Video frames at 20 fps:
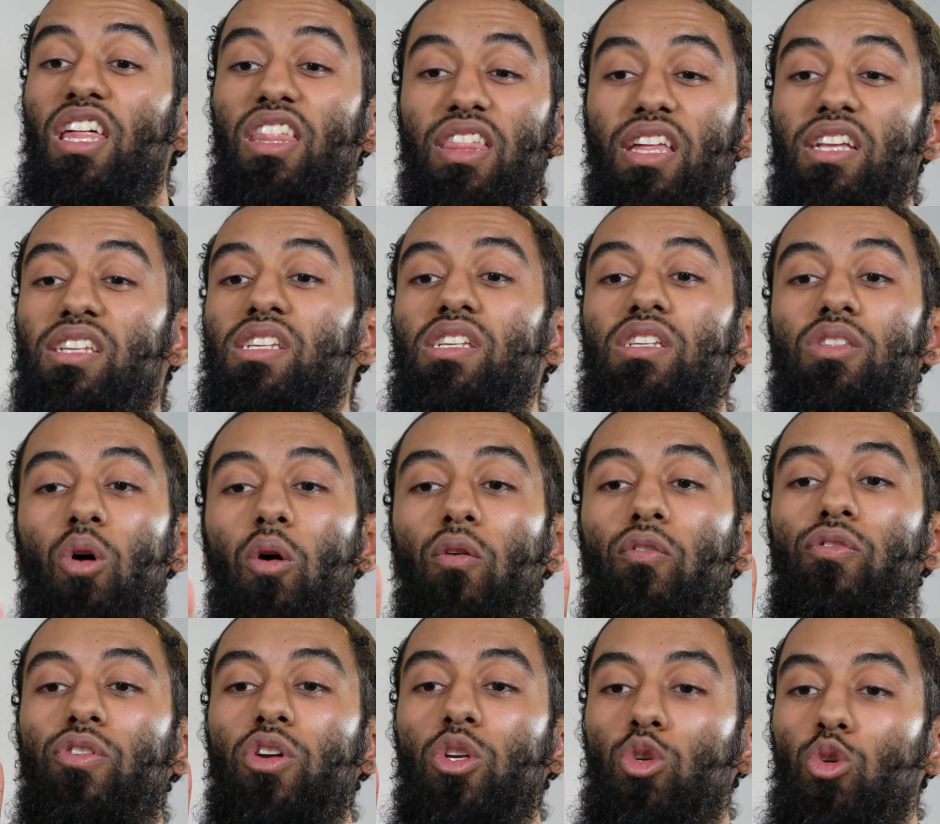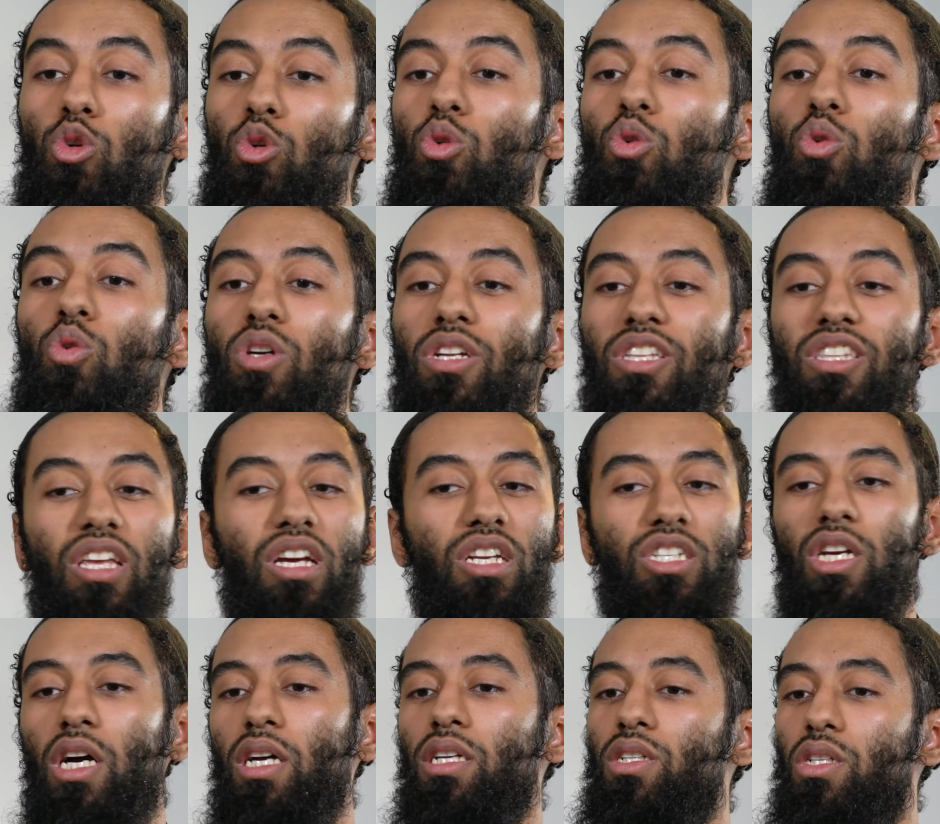This is not for you to
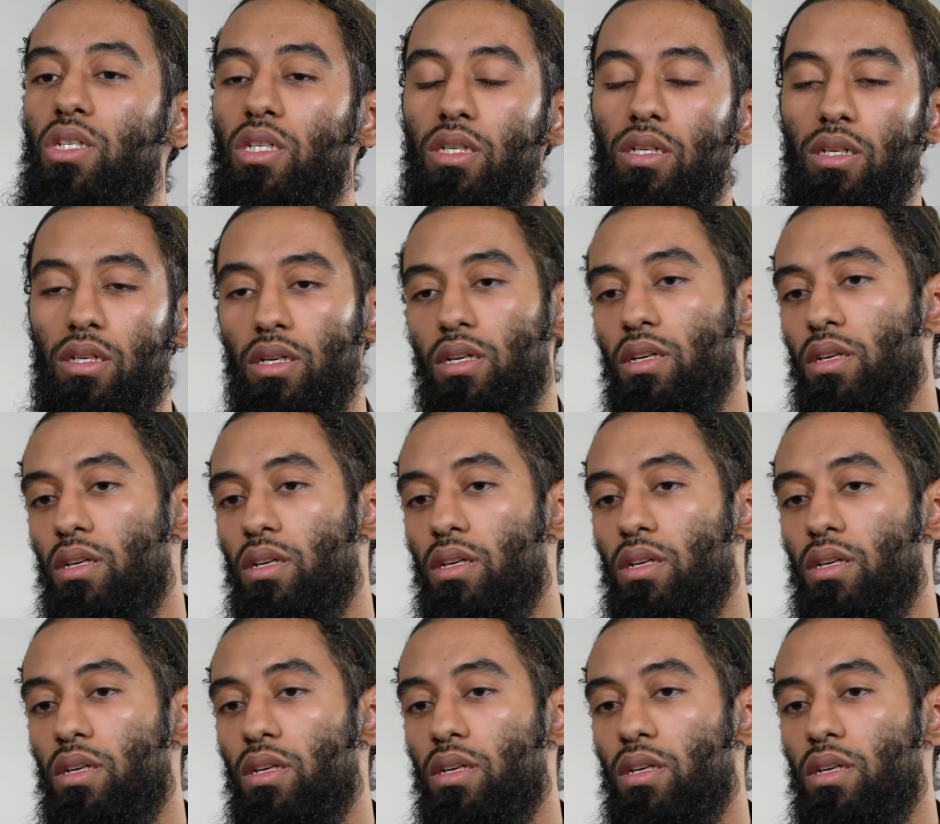judge.